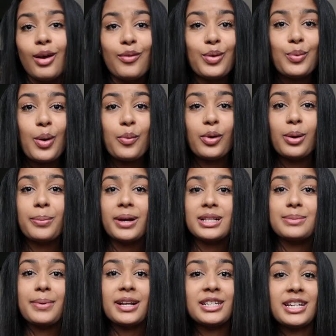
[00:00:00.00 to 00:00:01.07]
everyone welcome back
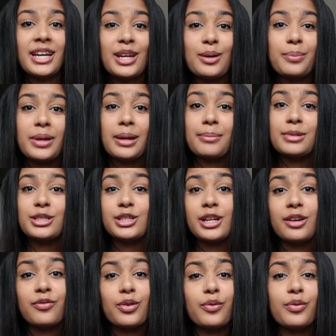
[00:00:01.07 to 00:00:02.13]
to my channel my name is
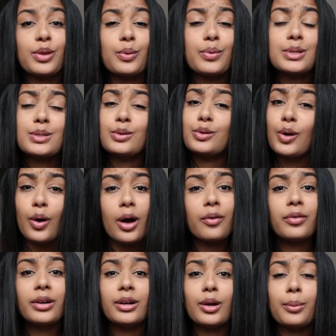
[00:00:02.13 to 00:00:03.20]
jennifer for the ones who don't
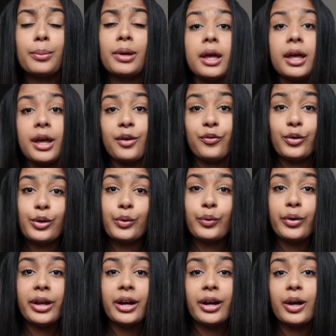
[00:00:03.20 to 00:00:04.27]
already know me if you're new
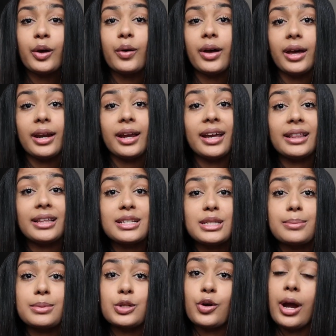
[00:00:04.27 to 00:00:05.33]
here go ahead and hit that
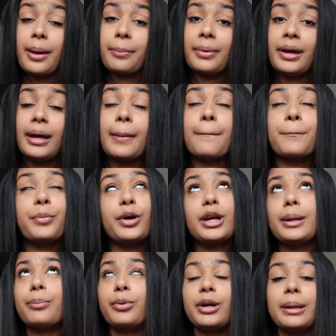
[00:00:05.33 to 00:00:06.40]
subscribe button
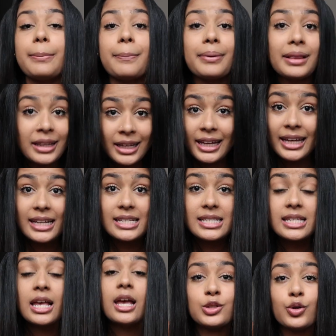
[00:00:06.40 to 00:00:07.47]
pretty pretty please
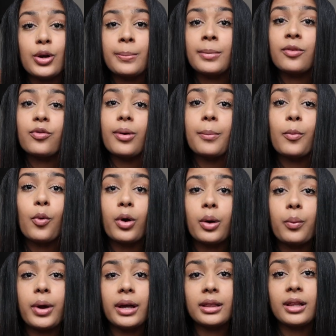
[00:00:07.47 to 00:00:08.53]
join me for more
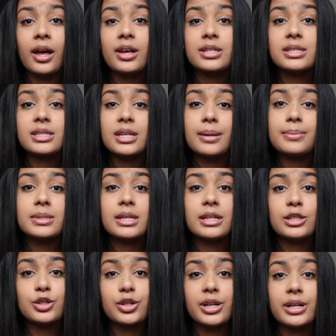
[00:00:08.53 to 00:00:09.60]
weight loss tips
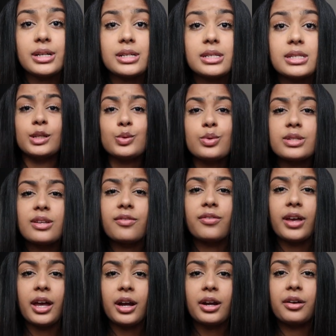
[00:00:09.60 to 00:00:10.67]
and tricks this was a
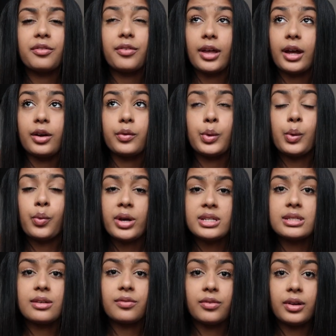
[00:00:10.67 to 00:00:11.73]
very very
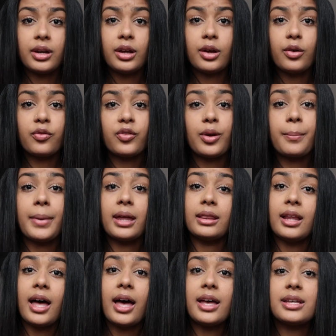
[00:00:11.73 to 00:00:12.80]
requested video from my
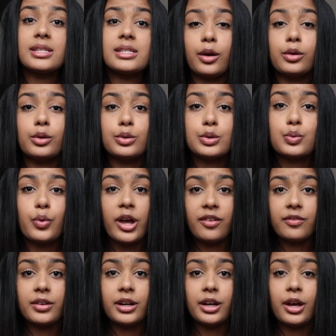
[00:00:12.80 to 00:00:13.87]
last how to lose weight
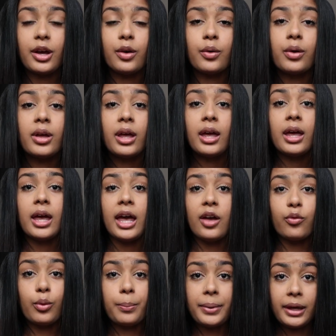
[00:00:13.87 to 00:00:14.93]
video it
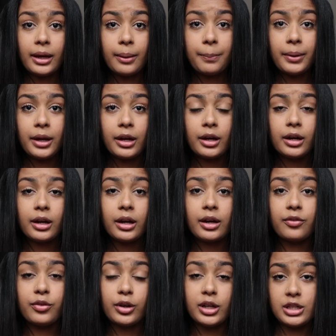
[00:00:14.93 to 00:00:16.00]
will be up here
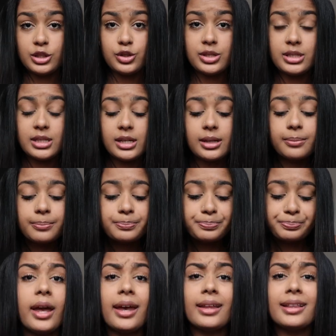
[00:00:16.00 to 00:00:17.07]
if you're interested
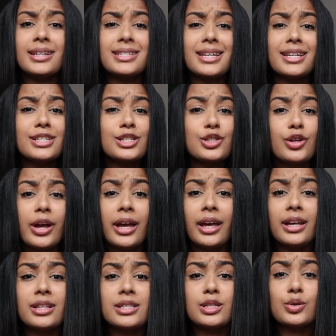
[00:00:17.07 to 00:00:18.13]
okay and let's get straight
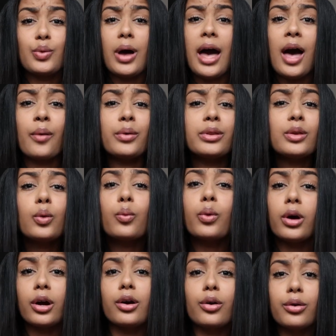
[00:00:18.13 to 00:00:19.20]
into how in the
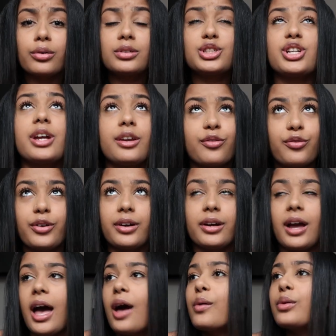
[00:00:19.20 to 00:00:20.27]
world jennifer
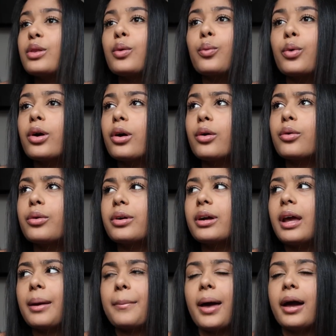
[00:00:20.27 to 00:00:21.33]
how in the world
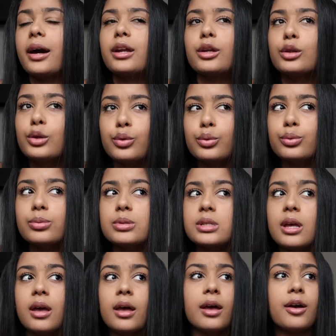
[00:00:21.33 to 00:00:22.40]
am i gonna lose
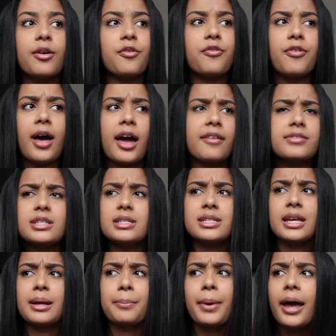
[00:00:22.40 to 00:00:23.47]
five to
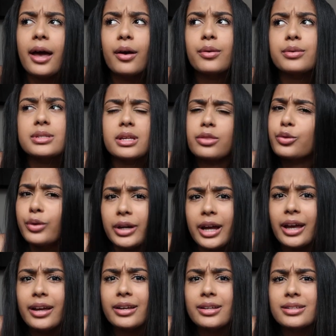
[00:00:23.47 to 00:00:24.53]
ten pounds in three
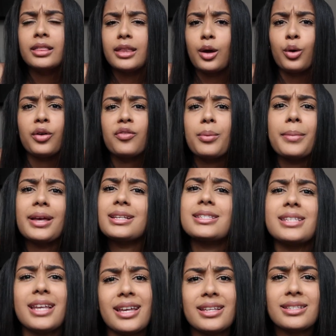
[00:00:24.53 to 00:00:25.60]
days that don't even make
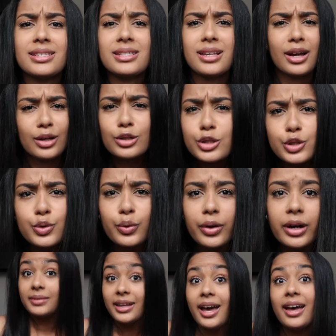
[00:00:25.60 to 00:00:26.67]
sense are you
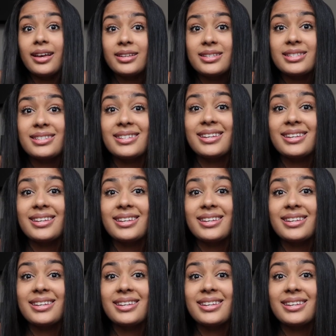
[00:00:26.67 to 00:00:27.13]
sure yes